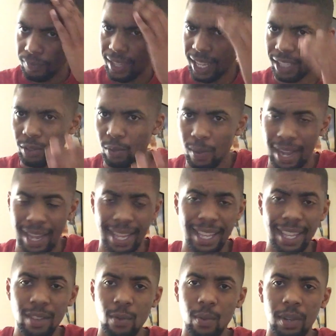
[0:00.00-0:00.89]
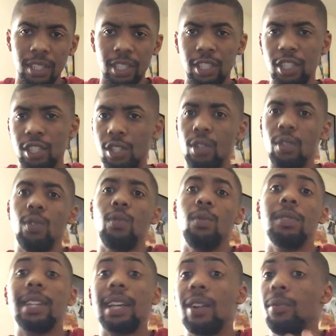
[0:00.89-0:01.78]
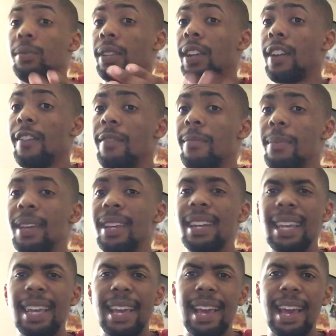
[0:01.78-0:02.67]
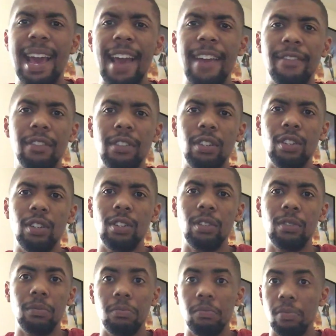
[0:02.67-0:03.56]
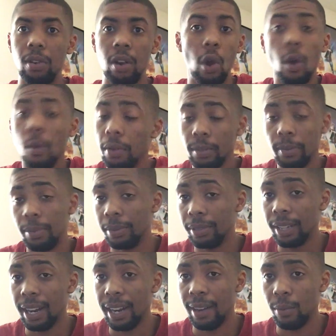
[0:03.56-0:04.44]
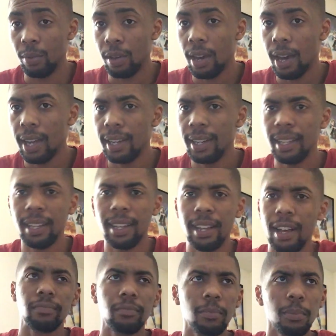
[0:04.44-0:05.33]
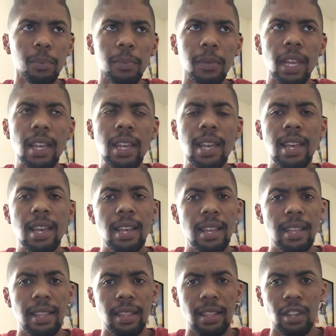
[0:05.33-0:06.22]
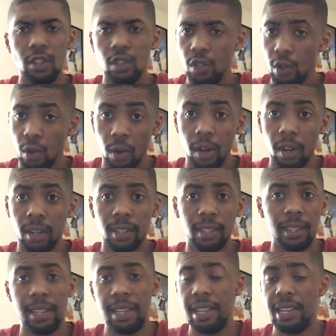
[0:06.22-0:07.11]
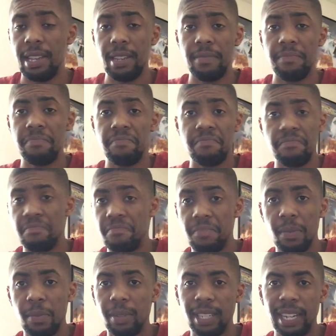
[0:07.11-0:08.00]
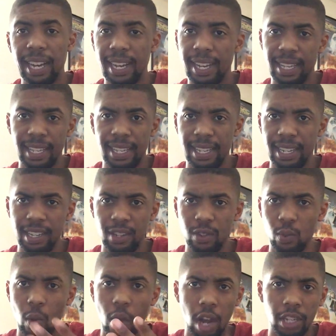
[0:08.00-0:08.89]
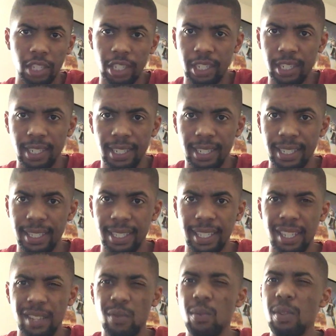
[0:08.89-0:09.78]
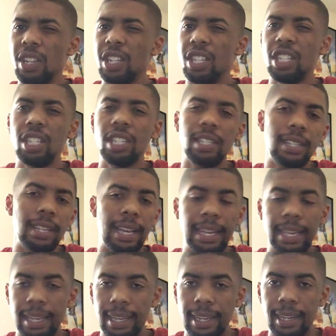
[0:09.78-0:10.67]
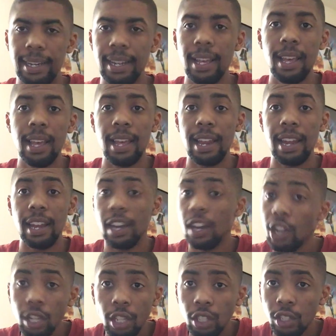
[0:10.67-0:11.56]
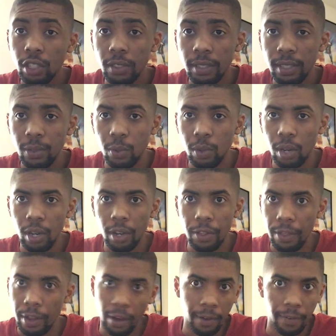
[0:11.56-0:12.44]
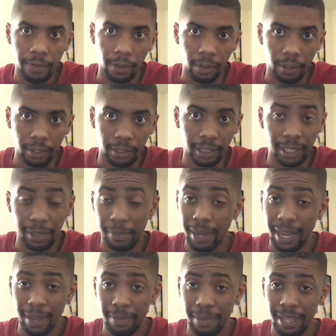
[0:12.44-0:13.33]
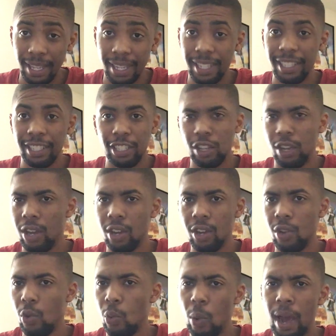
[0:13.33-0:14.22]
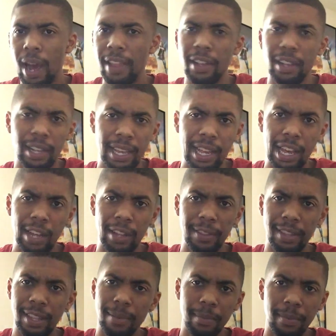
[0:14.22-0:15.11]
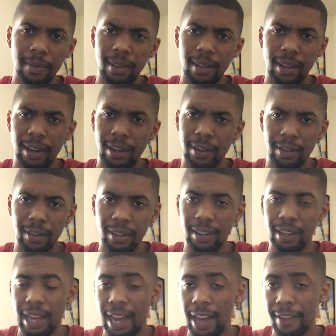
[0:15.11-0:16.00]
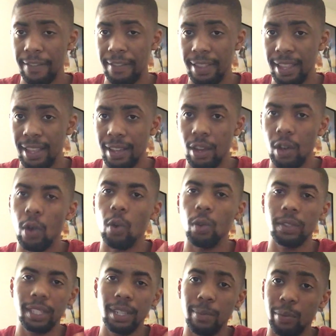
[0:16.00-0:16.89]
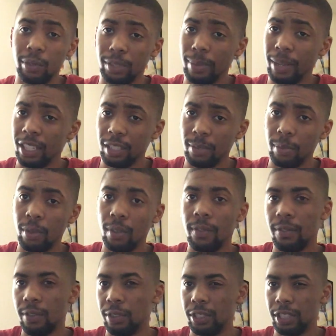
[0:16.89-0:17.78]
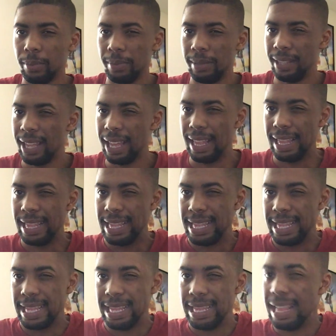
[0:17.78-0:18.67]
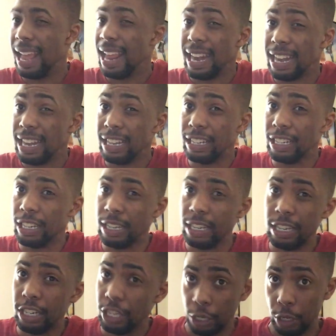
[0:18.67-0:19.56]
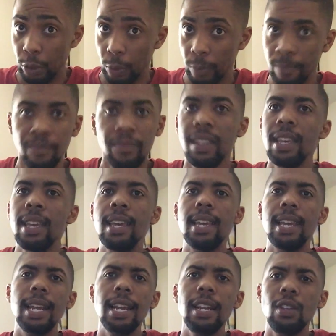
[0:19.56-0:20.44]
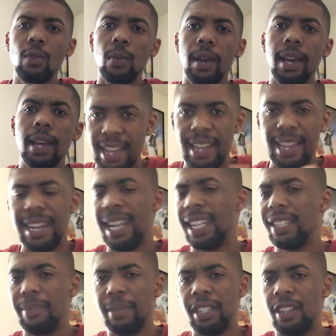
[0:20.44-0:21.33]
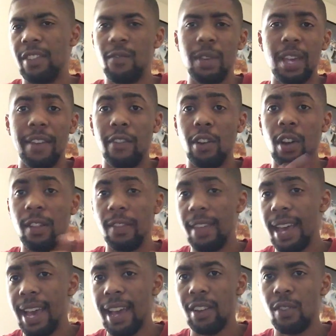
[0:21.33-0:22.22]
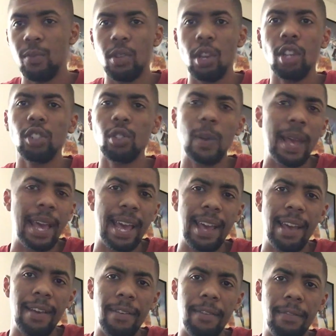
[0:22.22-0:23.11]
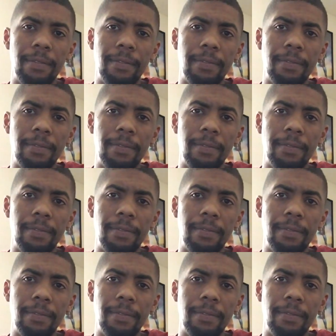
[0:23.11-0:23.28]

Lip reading: that's why he wants to sign with the government after a whole bunch of people died in Wakanda, New York, and people dying in Washington DC, which again, none of those were their fault in my opinion, so I don't know why they're counting them or having to hold them responsible for something that they didn't do. Anyway, and not to mention we have all that, we also have